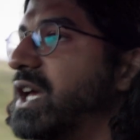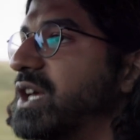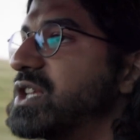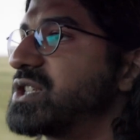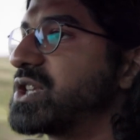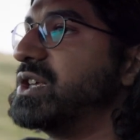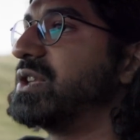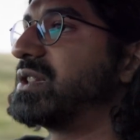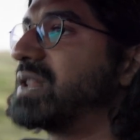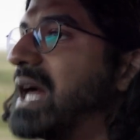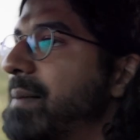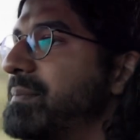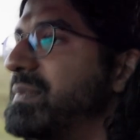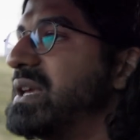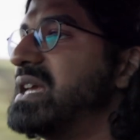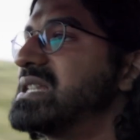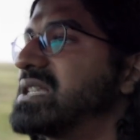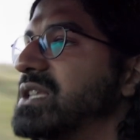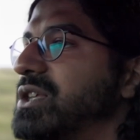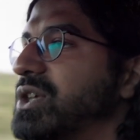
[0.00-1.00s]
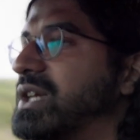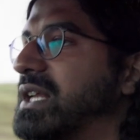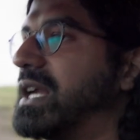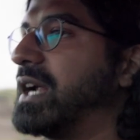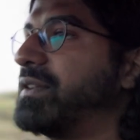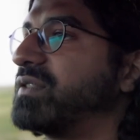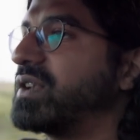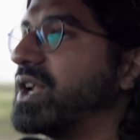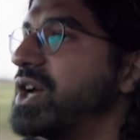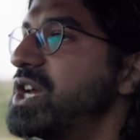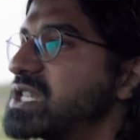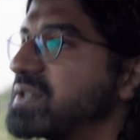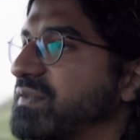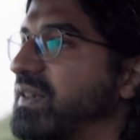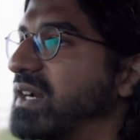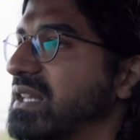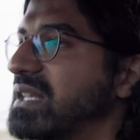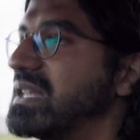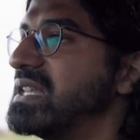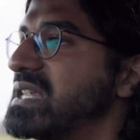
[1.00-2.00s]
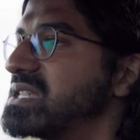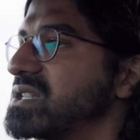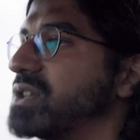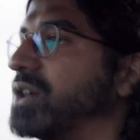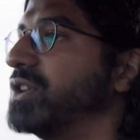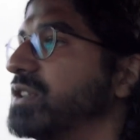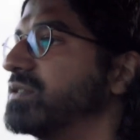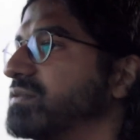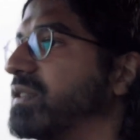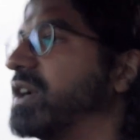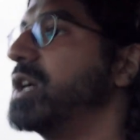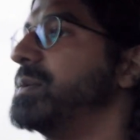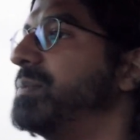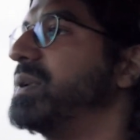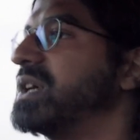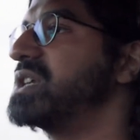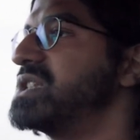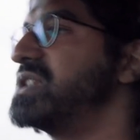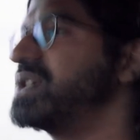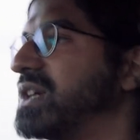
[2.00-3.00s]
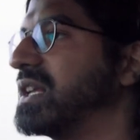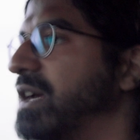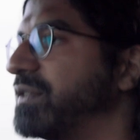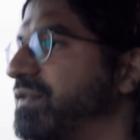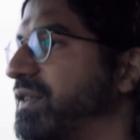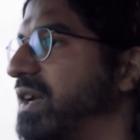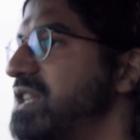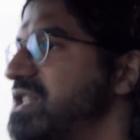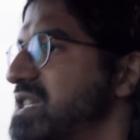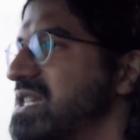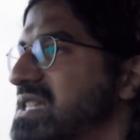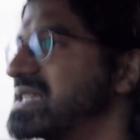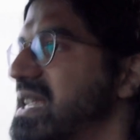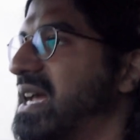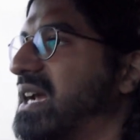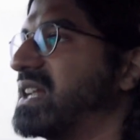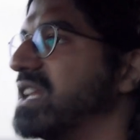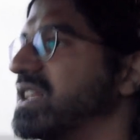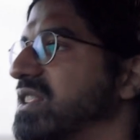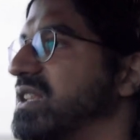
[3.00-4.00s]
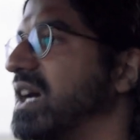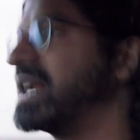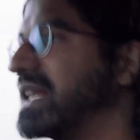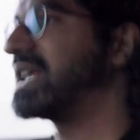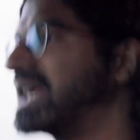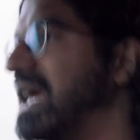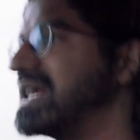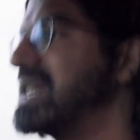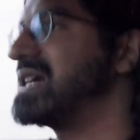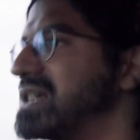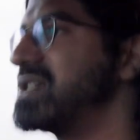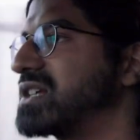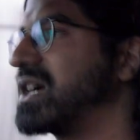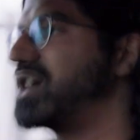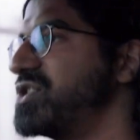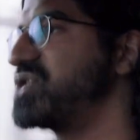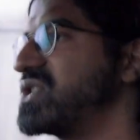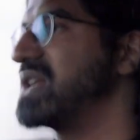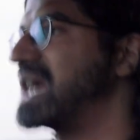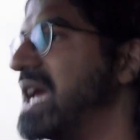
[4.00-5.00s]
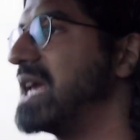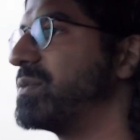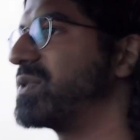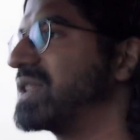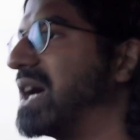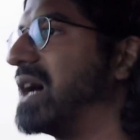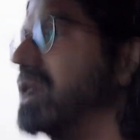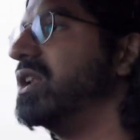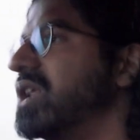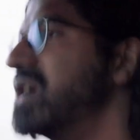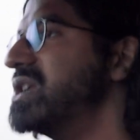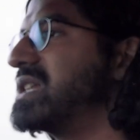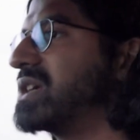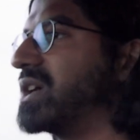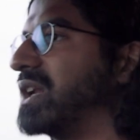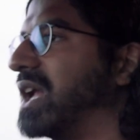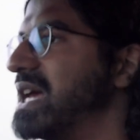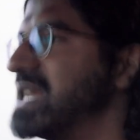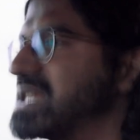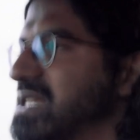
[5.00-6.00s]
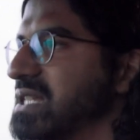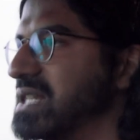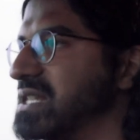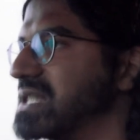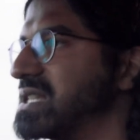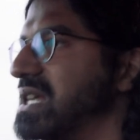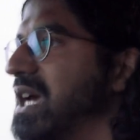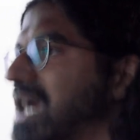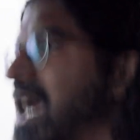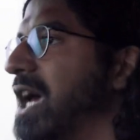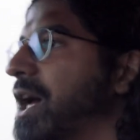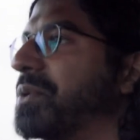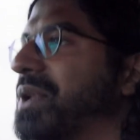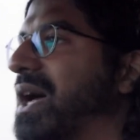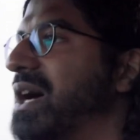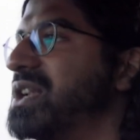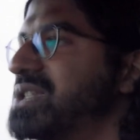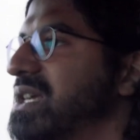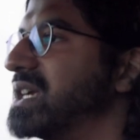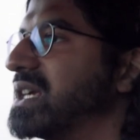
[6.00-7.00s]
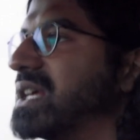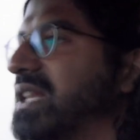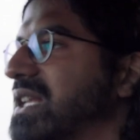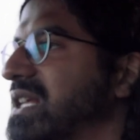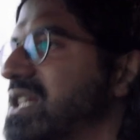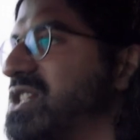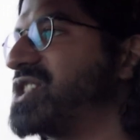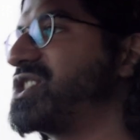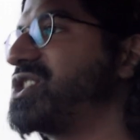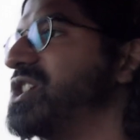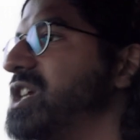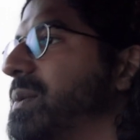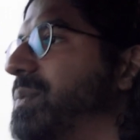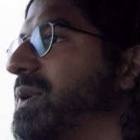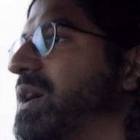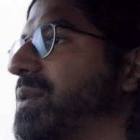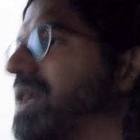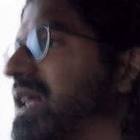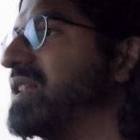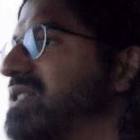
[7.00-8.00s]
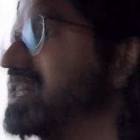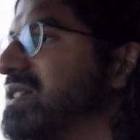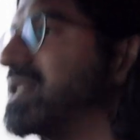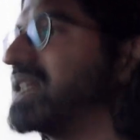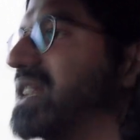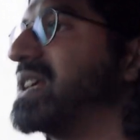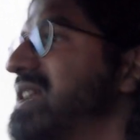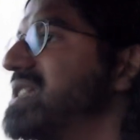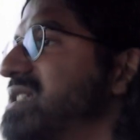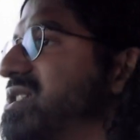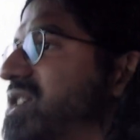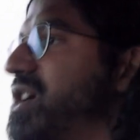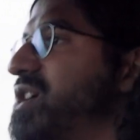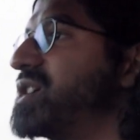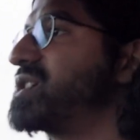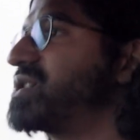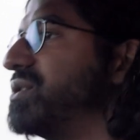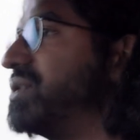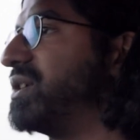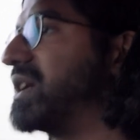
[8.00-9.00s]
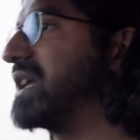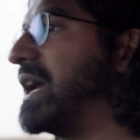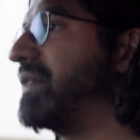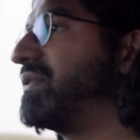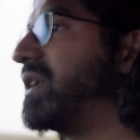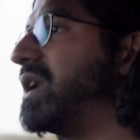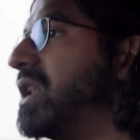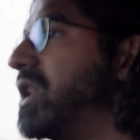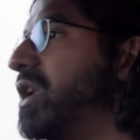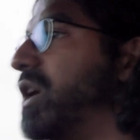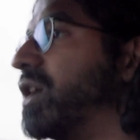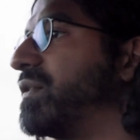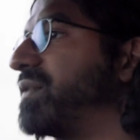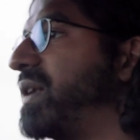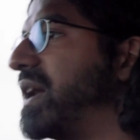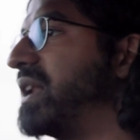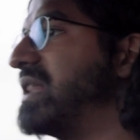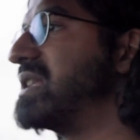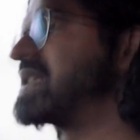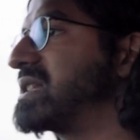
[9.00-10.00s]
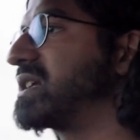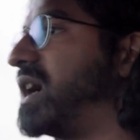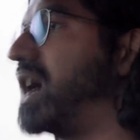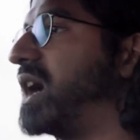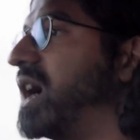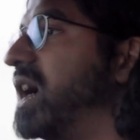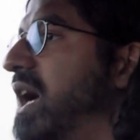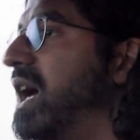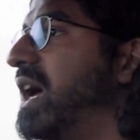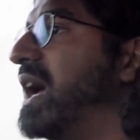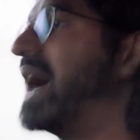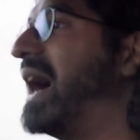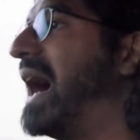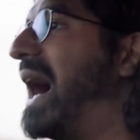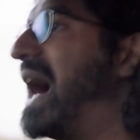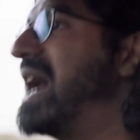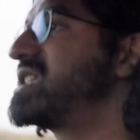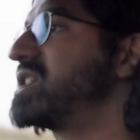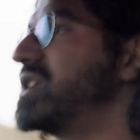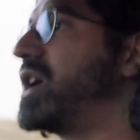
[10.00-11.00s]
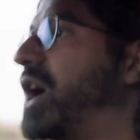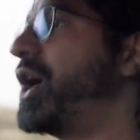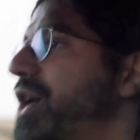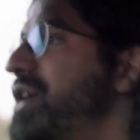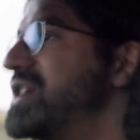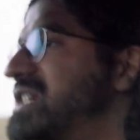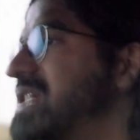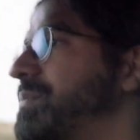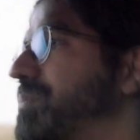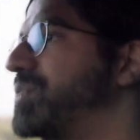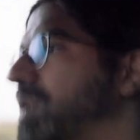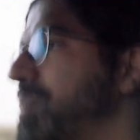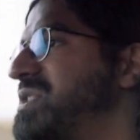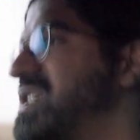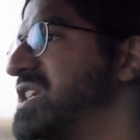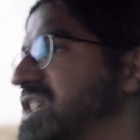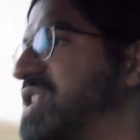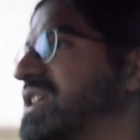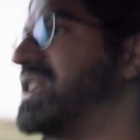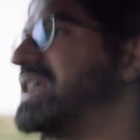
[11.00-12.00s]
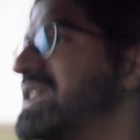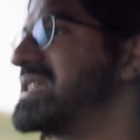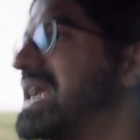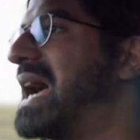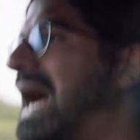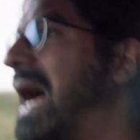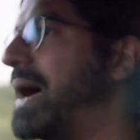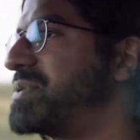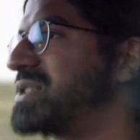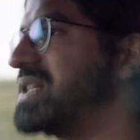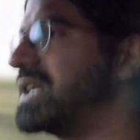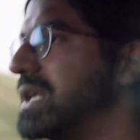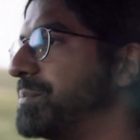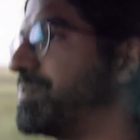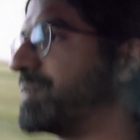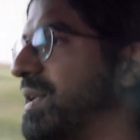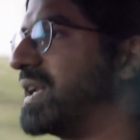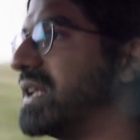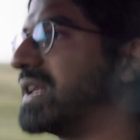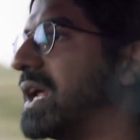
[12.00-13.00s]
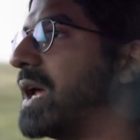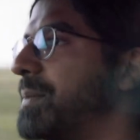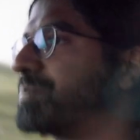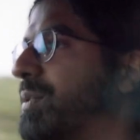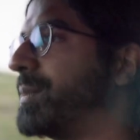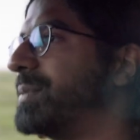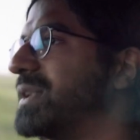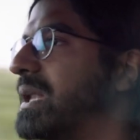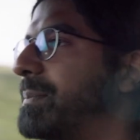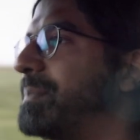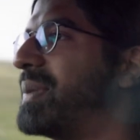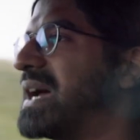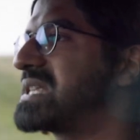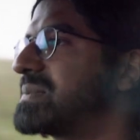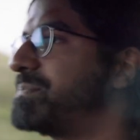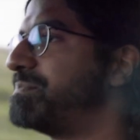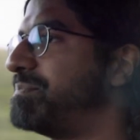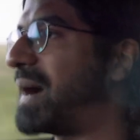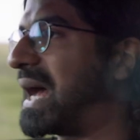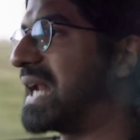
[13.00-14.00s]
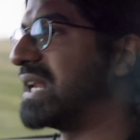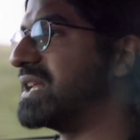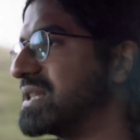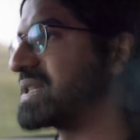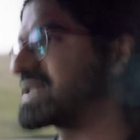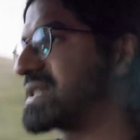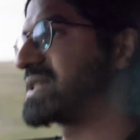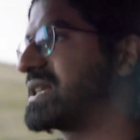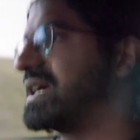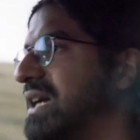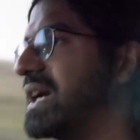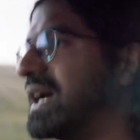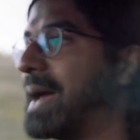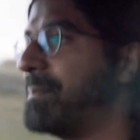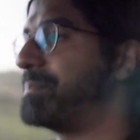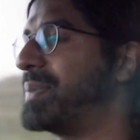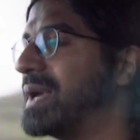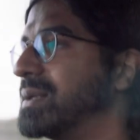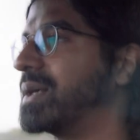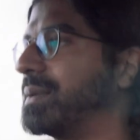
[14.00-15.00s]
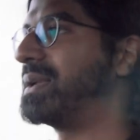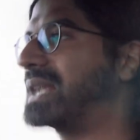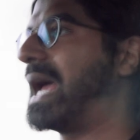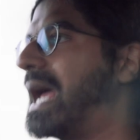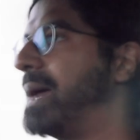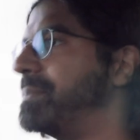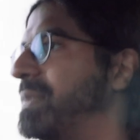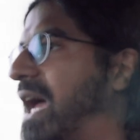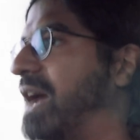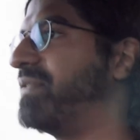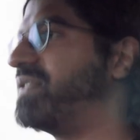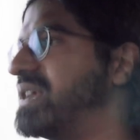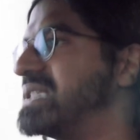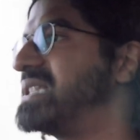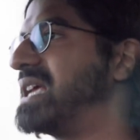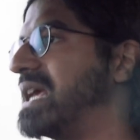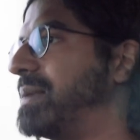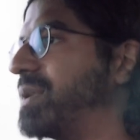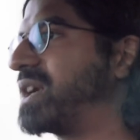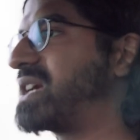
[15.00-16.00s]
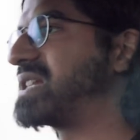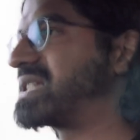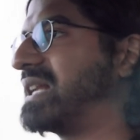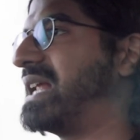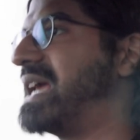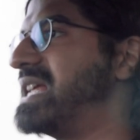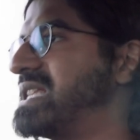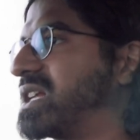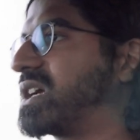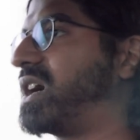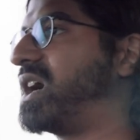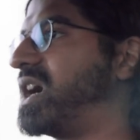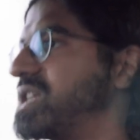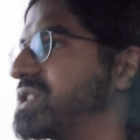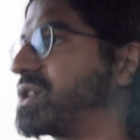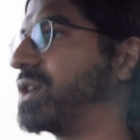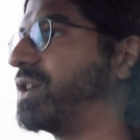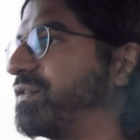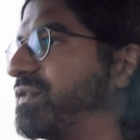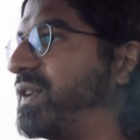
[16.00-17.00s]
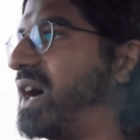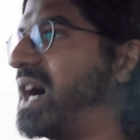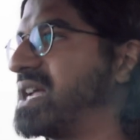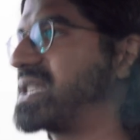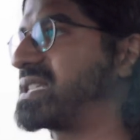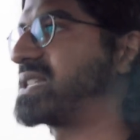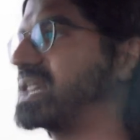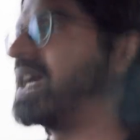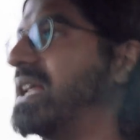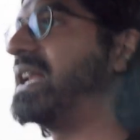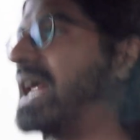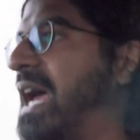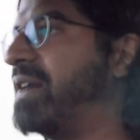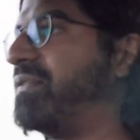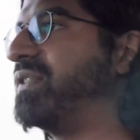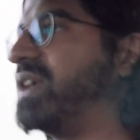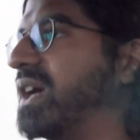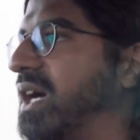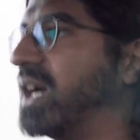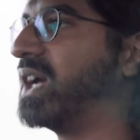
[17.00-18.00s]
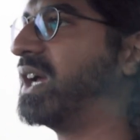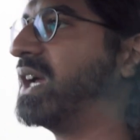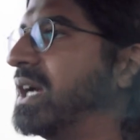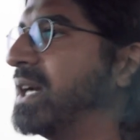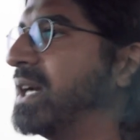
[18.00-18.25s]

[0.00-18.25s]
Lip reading: So that means that you can have loads of fun in this on the road, because you can have fun in just second and third gear down the country lane without losing a license, without doing anything stupid, without doing anything antisocial. You can have a lot of fun in this car. As an ownership proposition, it's absolutely brilliant and probably the best balance that BMW M ever did, because the later cars got faster and heavier.